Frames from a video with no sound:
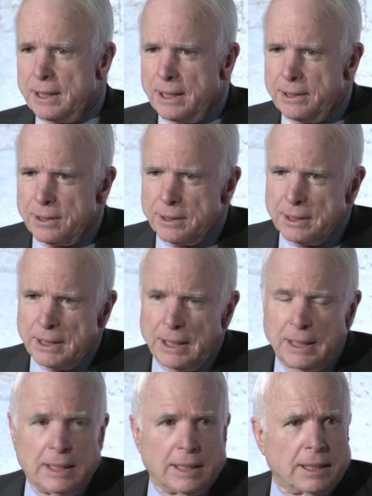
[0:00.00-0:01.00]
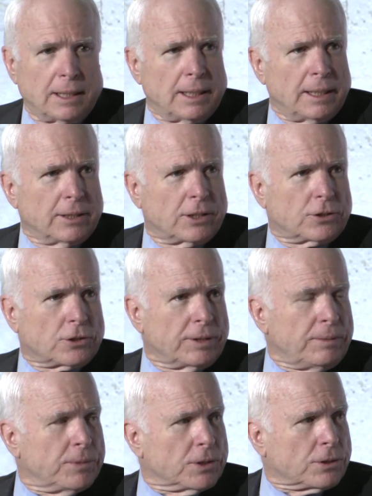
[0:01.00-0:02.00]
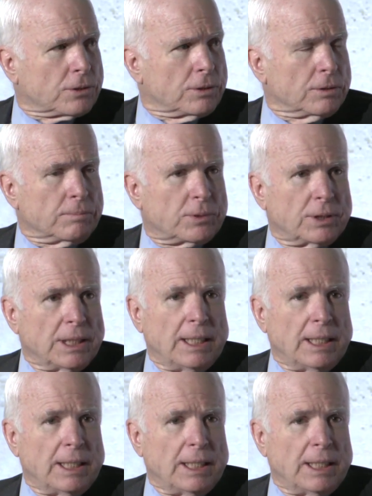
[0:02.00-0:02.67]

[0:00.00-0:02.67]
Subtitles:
other extremist groups.